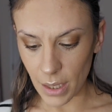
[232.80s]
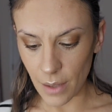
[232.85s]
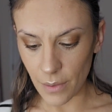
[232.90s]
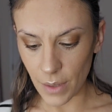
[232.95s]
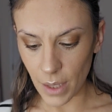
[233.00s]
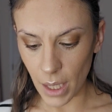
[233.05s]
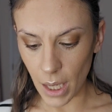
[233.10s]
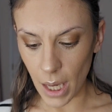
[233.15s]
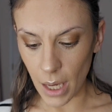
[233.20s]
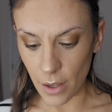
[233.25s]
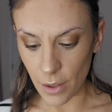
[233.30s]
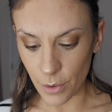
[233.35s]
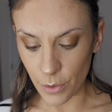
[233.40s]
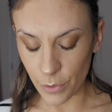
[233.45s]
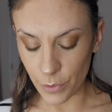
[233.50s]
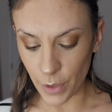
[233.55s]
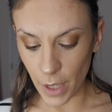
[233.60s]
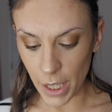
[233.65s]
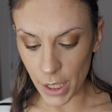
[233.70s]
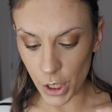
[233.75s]
Giving a
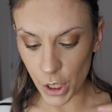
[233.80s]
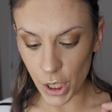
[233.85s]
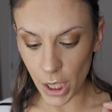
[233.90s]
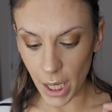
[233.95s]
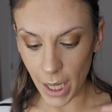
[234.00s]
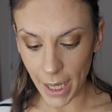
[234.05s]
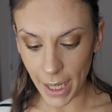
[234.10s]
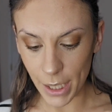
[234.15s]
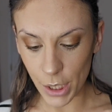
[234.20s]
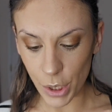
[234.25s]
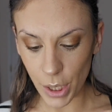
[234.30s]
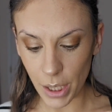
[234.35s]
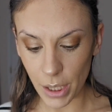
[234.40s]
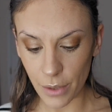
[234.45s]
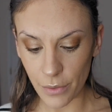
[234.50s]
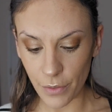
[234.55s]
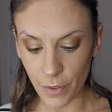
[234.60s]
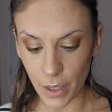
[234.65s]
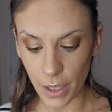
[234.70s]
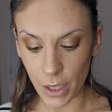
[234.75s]
fresh,
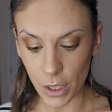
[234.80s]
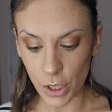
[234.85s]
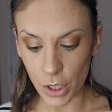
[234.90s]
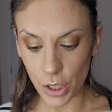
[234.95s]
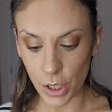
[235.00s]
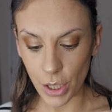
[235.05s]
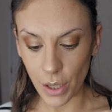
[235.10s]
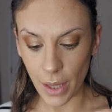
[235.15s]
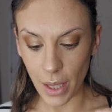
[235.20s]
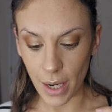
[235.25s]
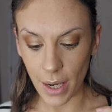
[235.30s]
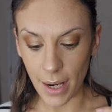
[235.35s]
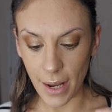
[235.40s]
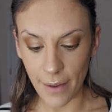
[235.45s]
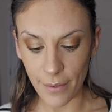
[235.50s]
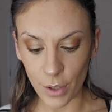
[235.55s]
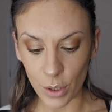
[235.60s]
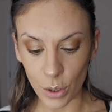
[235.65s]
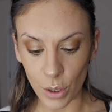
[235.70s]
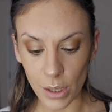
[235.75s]
hydrated finish that
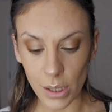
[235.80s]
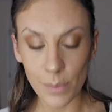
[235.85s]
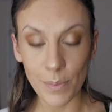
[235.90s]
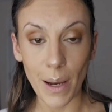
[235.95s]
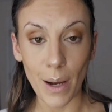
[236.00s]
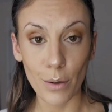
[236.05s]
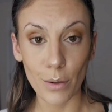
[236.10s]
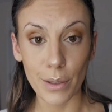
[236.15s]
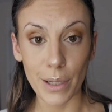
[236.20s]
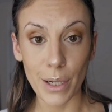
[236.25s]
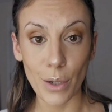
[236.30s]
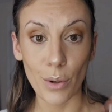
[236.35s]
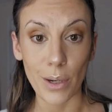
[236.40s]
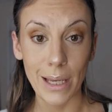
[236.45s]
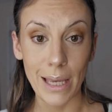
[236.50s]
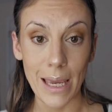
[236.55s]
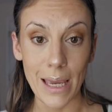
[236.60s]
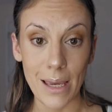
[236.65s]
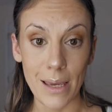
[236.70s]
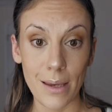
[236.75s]
never looks powdery
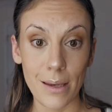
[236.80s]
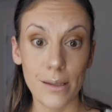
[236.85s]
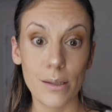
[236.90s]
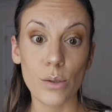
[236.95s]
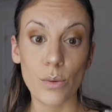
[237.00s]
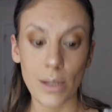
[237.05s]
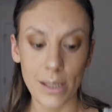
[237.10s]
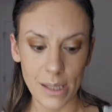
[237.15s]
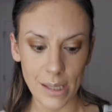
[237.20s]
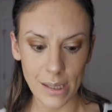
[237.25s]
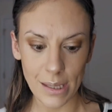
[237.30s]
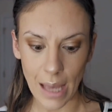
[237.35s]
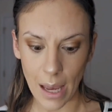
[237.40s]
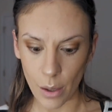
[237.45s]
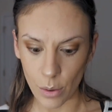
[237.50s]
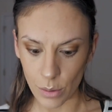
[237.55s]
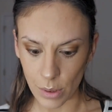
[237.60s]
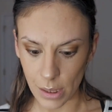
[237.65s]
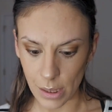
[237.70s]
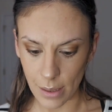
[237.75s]
or cakey. So it
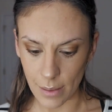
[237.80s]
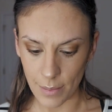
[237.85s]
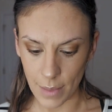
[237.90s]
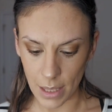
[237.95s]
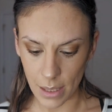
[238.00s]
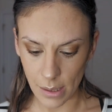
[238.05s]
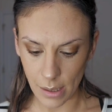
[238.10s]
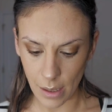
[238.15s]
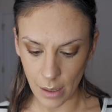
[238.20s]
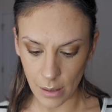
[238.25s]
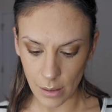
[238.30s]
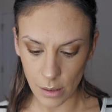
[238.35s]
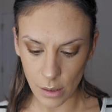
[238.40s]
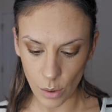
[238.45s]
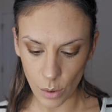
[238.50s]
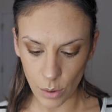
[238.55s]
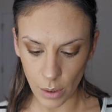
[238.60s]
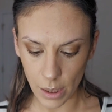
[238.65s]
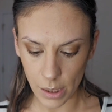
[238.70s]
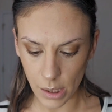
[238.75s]
sounds amazing.
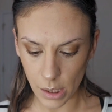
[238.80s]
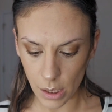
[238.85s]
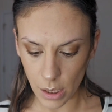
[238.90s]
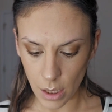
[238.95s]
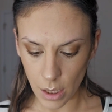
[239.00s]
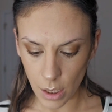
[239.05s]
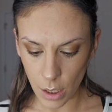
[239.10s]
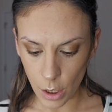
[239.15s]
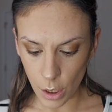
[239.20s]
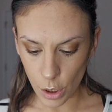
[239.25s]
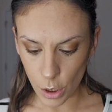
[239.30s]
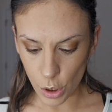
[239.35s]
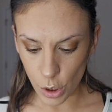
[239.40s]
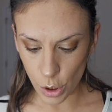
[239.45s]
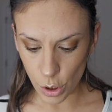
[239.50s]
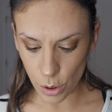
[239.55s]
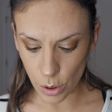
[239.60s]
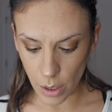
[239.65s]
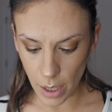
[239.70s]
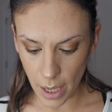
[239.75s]
So let's
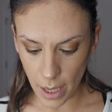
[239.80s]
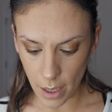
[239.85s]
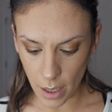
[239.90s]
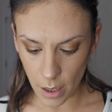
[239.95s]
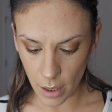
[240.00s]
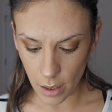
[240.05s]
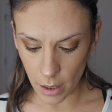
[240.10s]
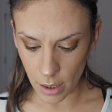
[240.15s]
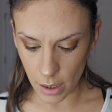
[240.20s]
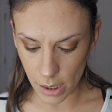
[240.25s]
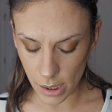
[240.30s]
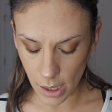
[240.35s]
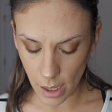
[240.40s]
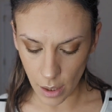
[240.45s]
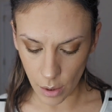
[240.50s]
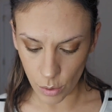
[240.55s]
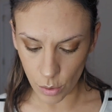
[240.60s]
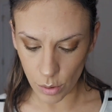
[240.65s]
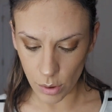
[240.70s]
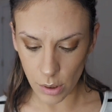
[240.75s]
try this
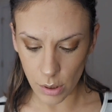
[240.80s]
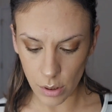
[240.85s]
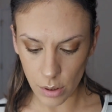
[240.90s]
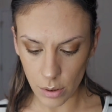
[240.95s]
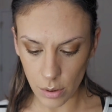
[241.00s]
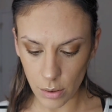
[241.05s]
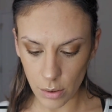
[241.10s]
out.